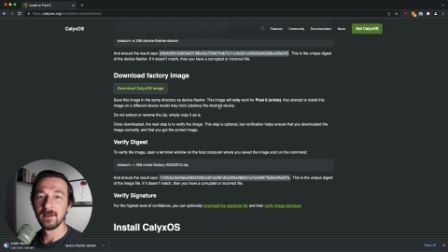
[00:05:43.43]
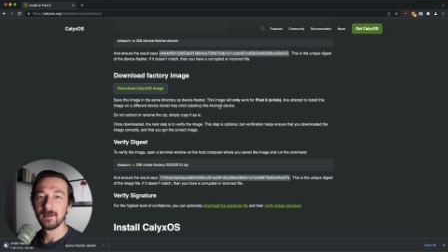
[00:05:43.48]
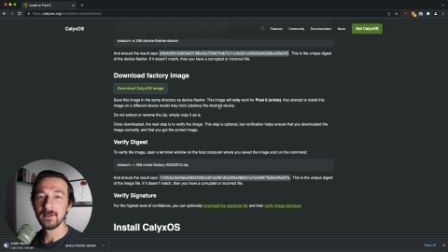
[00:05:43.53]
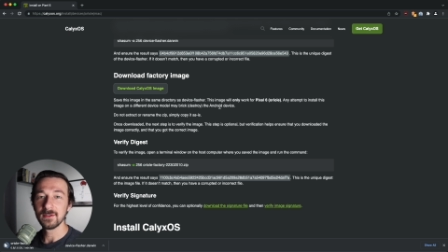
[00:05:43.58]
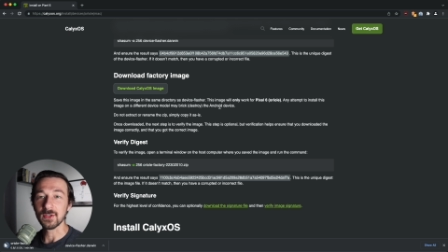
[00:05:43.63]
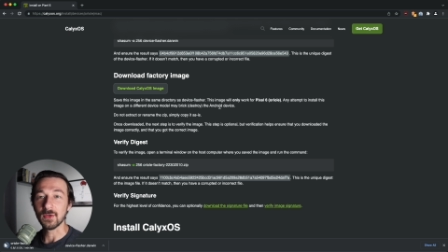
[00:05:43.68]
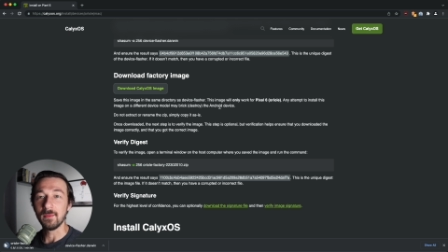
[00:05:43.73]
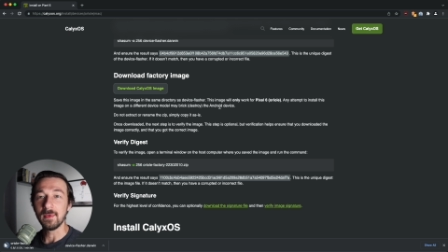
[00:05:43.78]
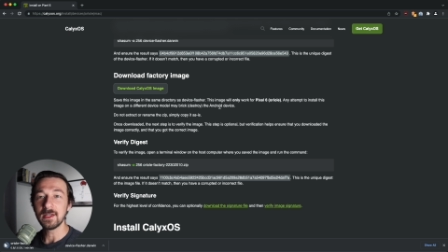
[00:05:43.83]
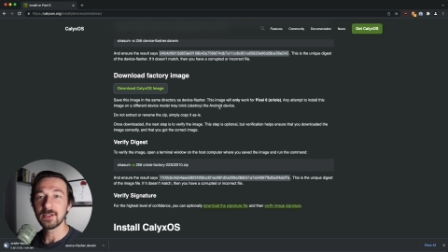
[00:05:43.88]

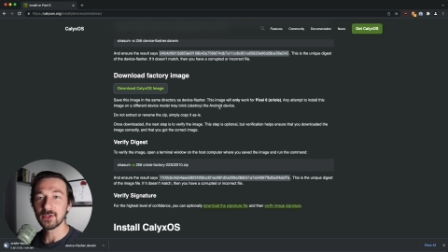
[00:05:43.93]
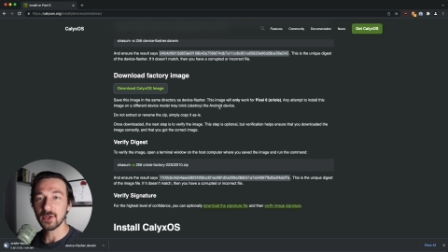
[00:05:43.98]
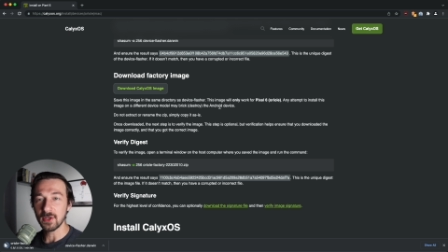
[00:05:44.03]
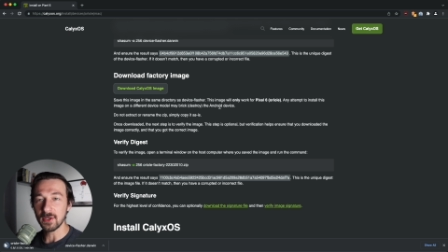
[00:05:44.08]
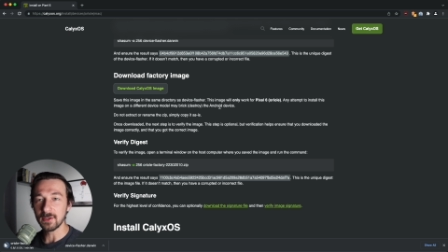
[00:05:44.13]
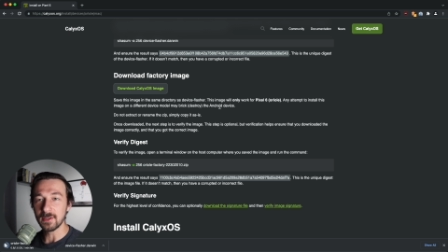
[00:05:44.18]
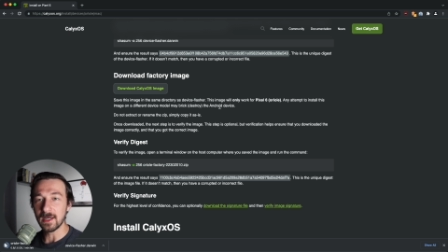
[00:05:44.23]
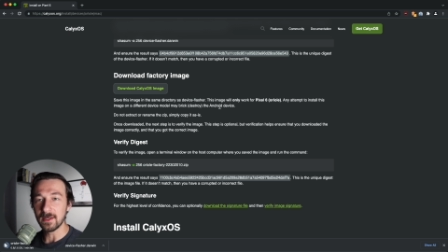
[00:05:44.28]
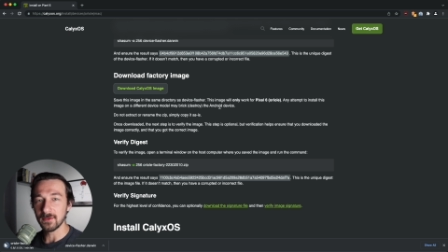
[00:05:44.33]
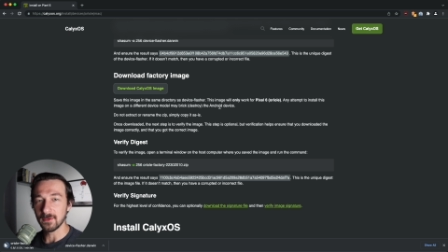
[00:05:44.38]
So make sure
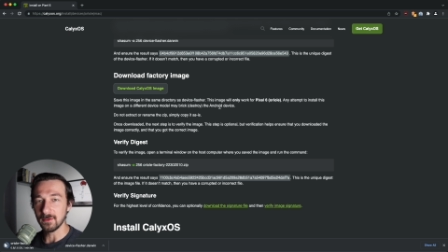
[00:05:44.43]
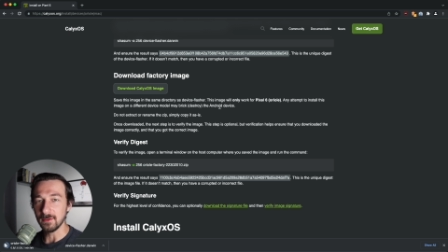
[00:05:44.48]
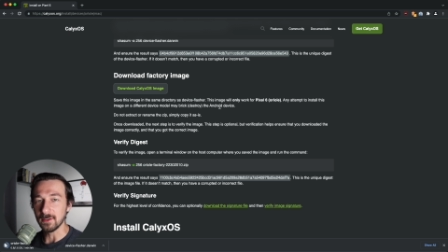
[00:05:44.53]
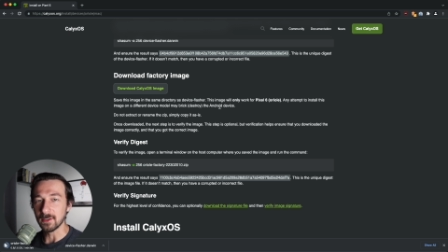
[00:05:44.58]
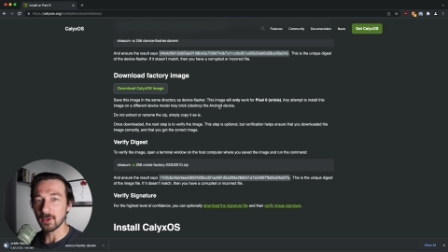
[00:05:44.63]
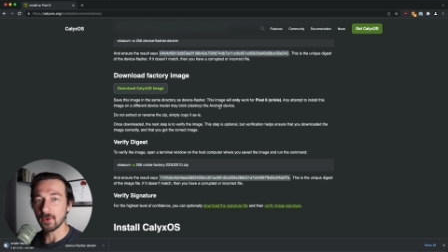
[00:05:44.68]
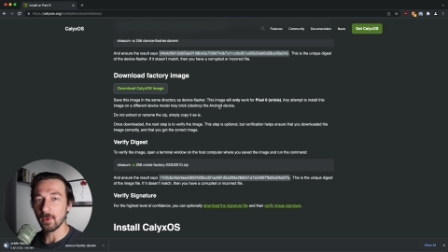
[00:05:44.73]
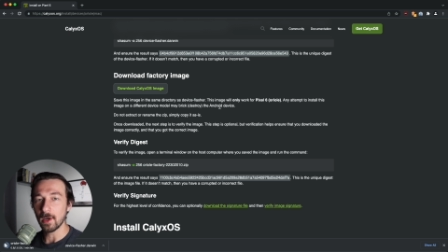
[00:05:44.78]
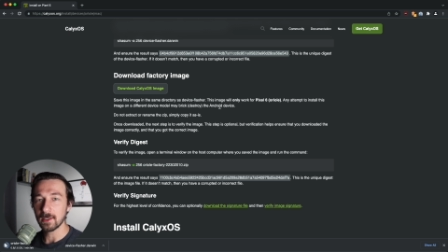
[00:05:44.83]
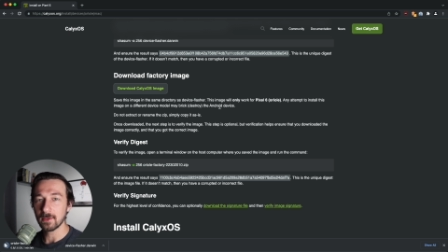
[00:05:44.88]
you're downloading the
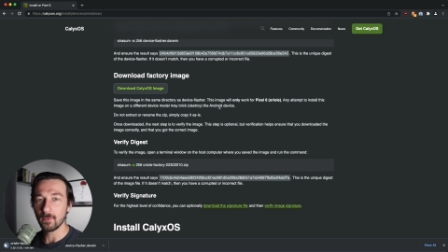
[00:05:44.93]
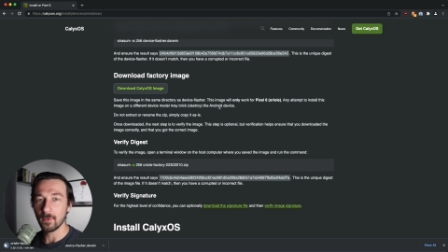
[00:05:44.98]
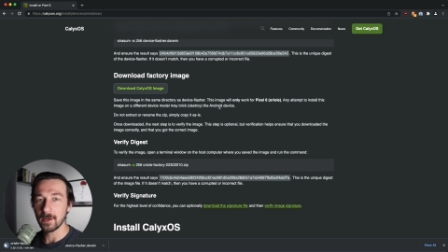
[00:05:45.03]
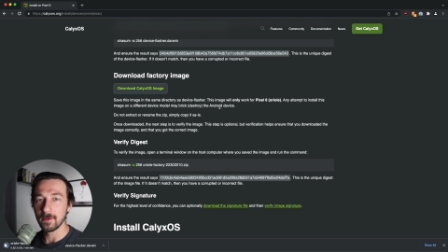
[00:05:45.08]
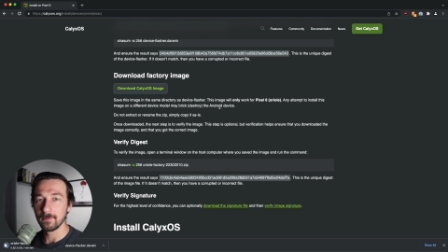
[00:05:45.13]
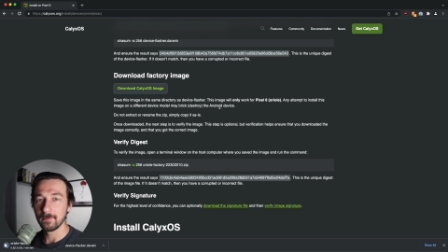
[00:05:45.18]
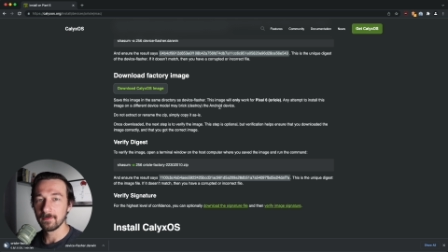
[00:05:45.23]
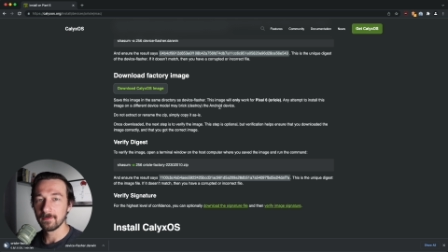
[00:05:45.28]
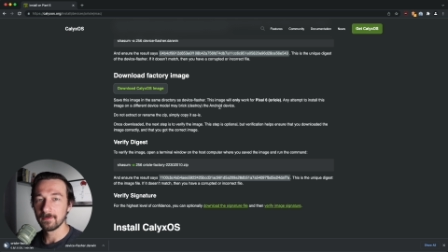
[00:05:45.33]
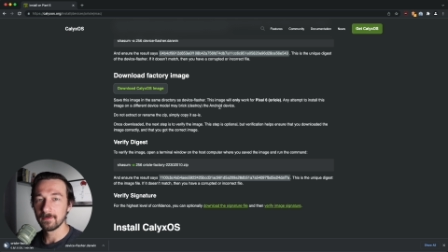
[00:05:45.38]
correct one.